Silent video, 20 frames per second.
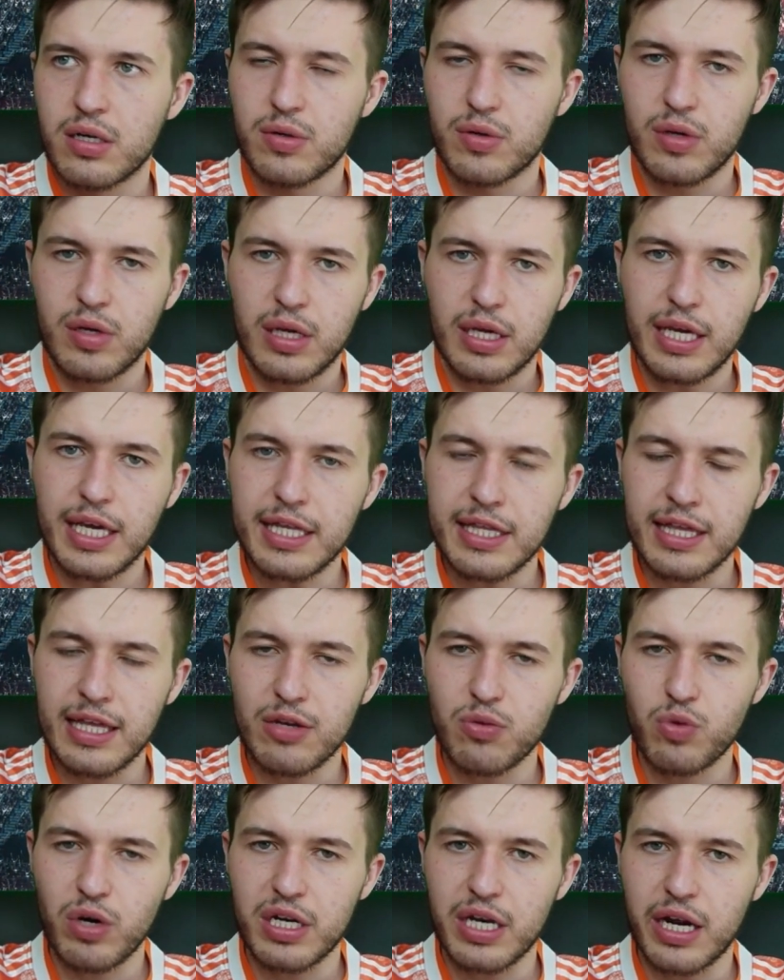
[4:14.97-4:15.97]
Ethan
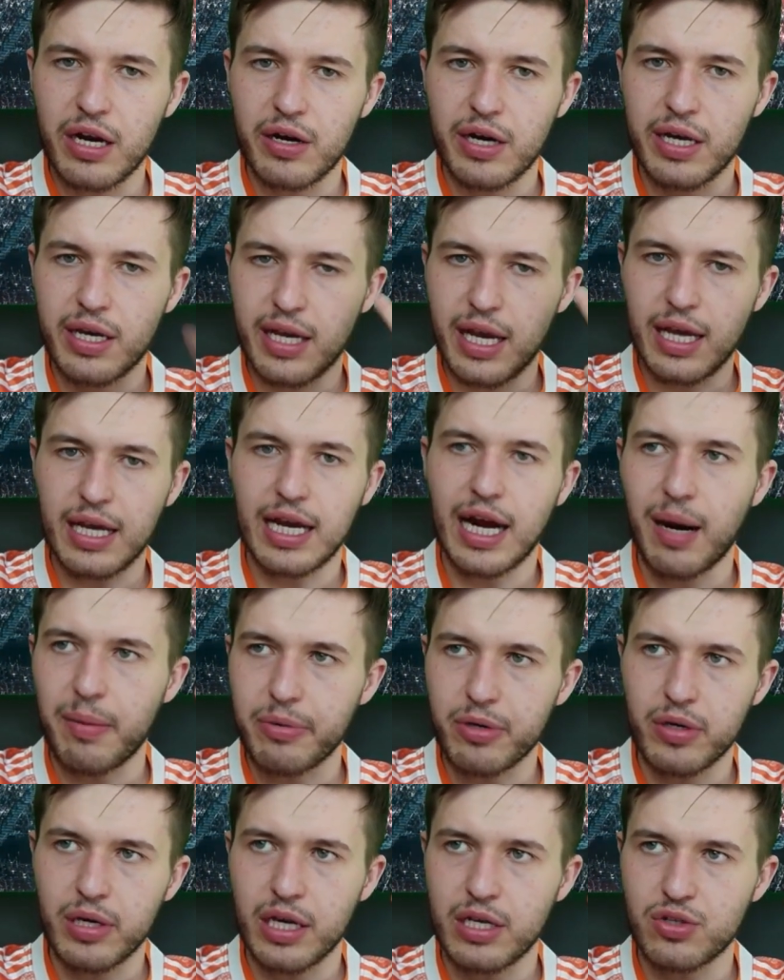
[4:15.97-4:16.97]
Nwaneri and Gabriel
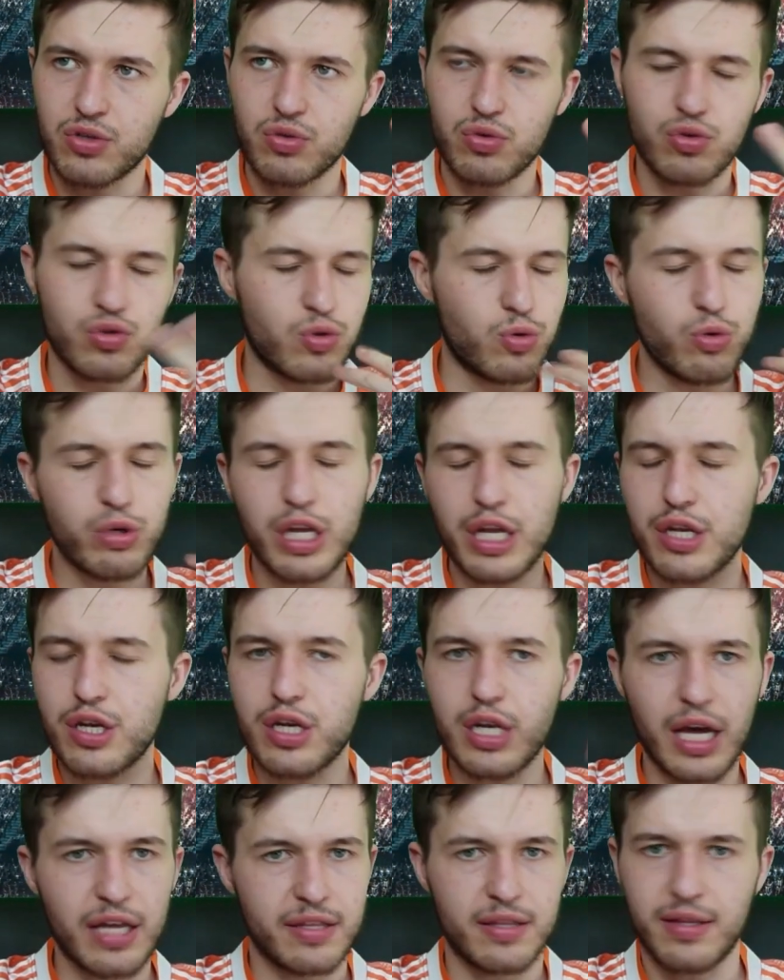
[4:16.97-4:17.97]
Jesus, who did
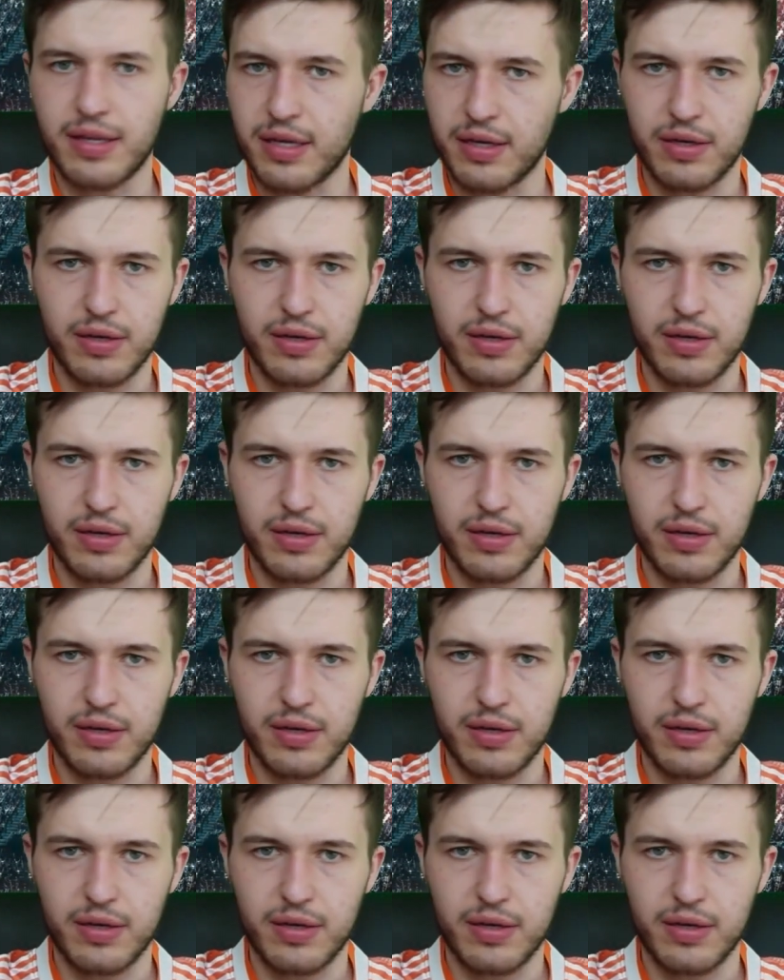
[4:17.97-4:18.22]
nothing.